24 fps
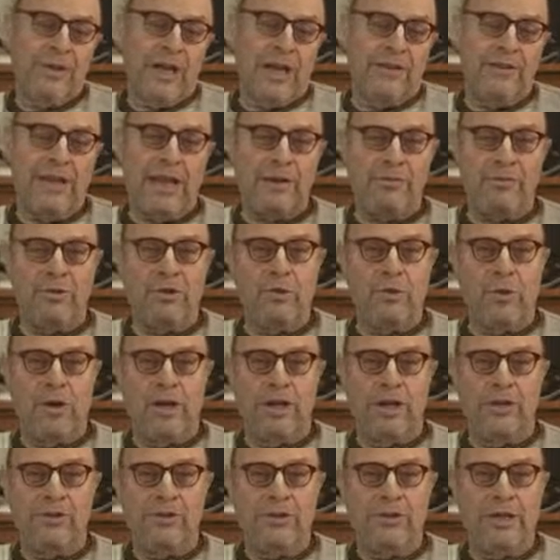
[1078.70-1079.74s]
And that
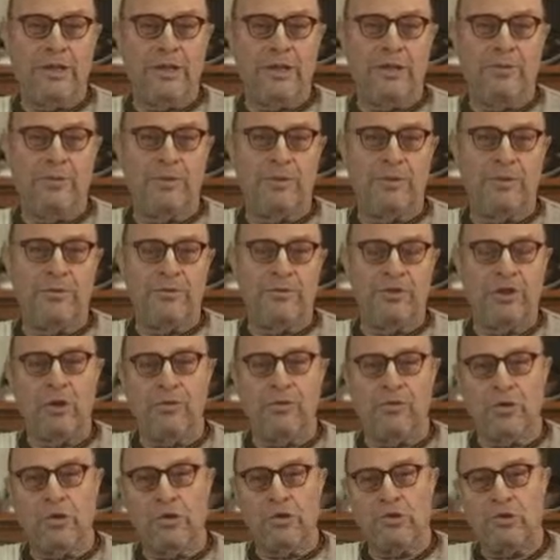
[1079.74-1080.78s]
requires a little bit of
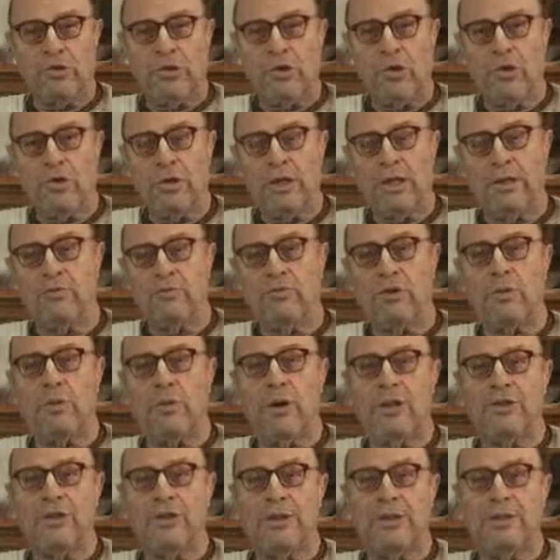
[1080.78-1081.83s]
self-control, it
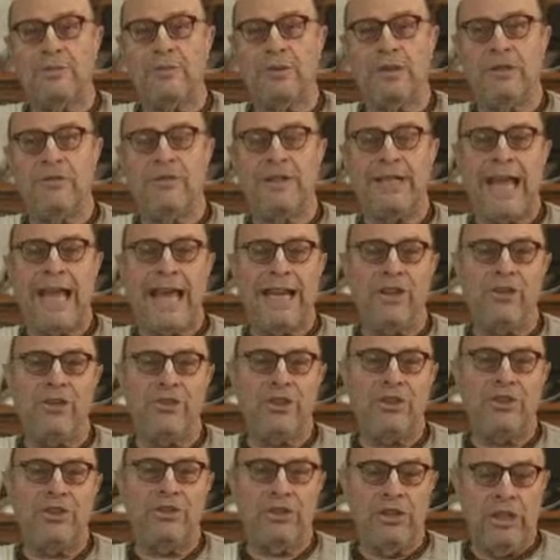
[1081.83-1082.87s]
requires a little bit of
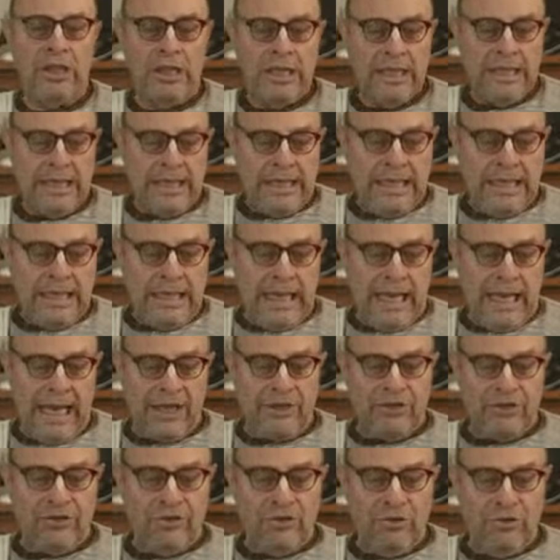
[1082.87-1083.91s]
analysis
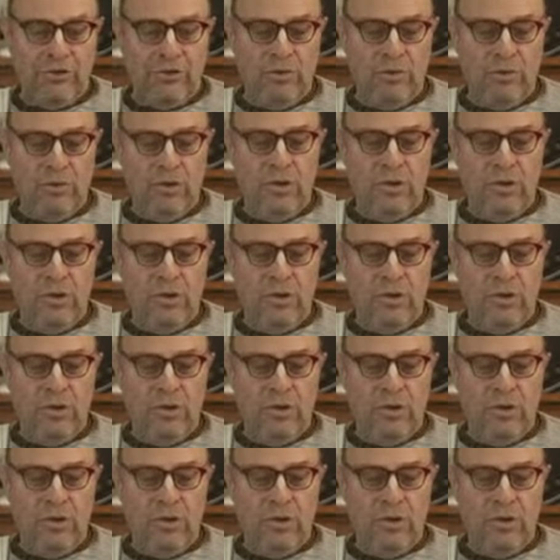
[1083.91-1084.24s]
as to